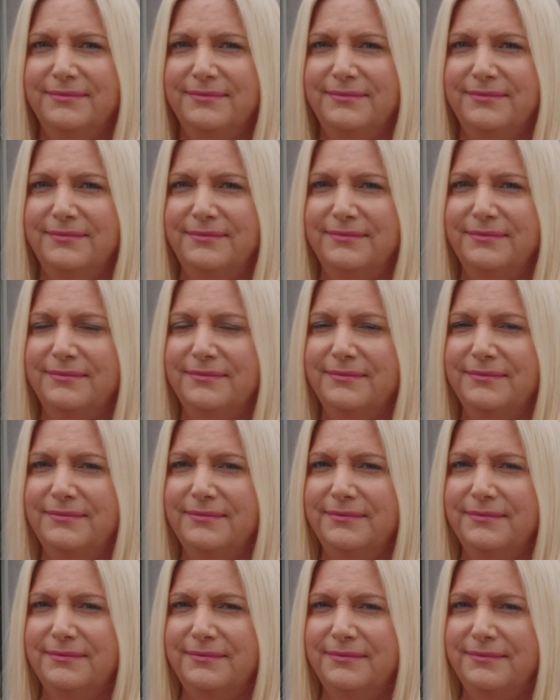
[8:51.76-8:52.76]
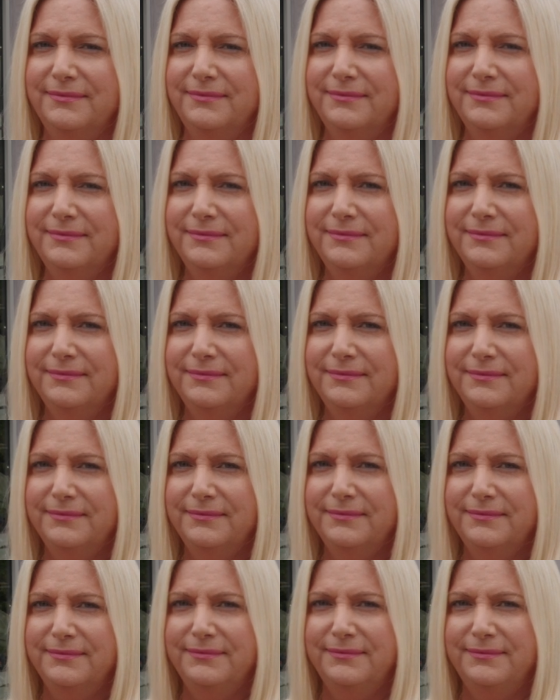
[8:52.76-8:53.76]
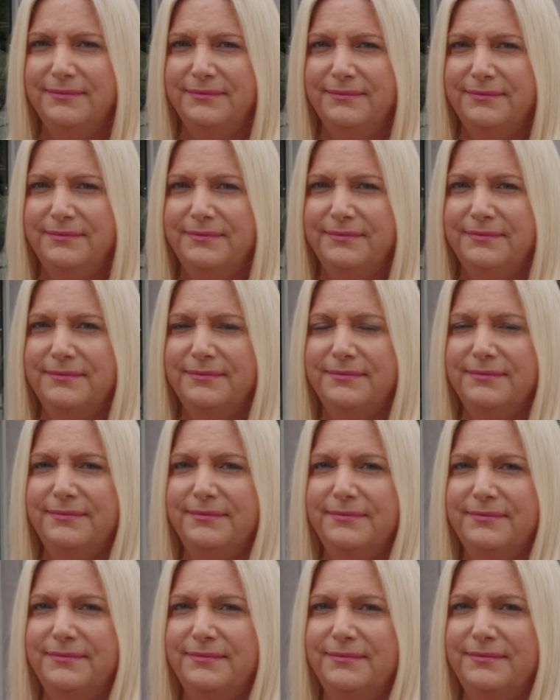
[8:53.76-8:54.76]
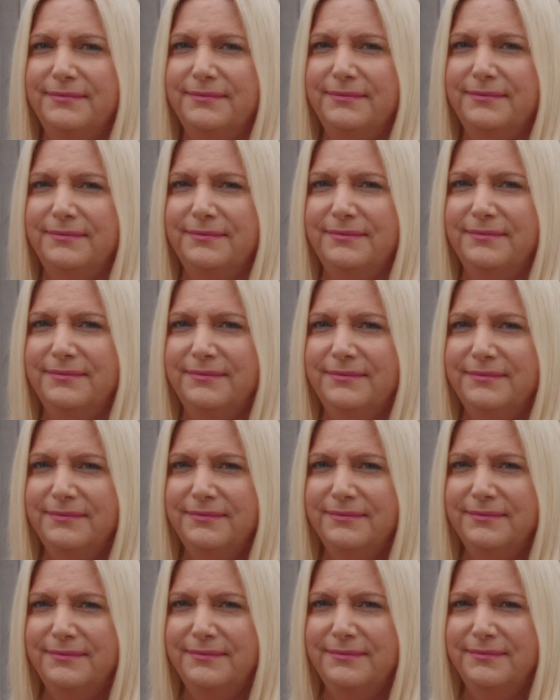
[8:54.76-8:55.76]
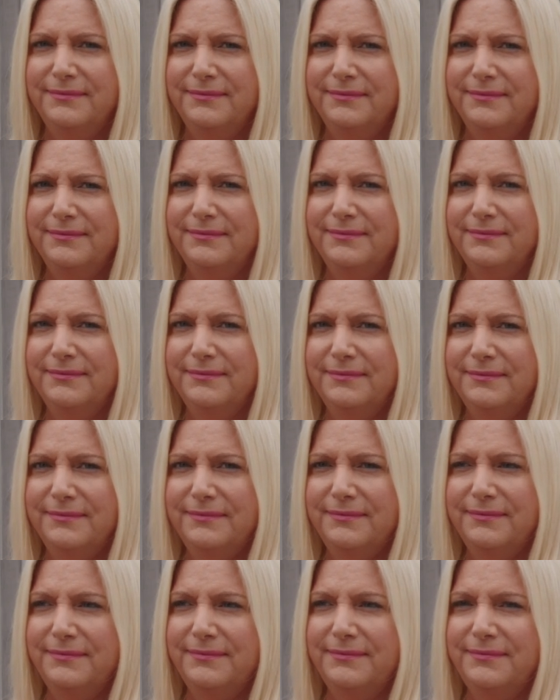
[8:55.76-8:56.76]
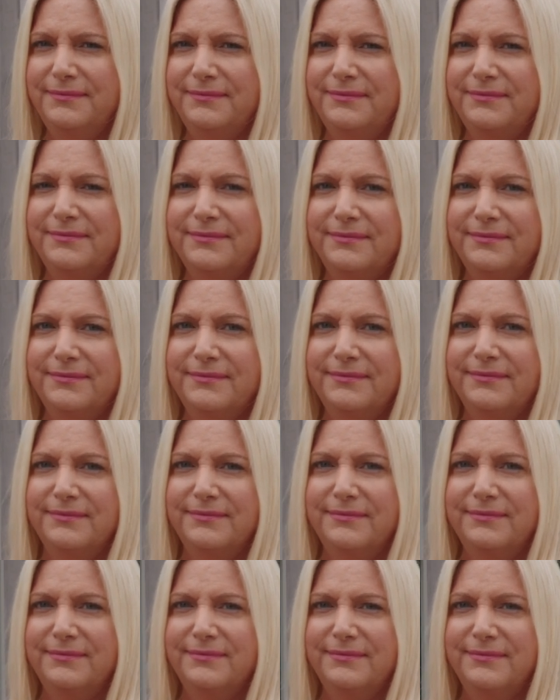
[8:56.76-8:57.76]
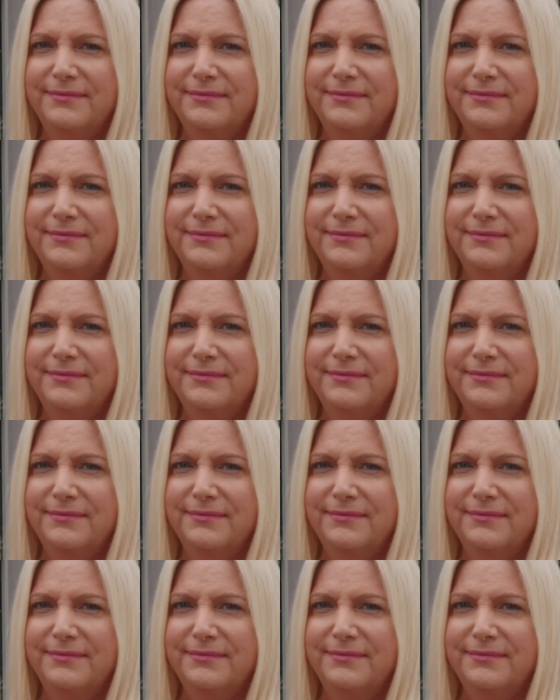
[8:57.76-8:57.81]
This person isn't speaking.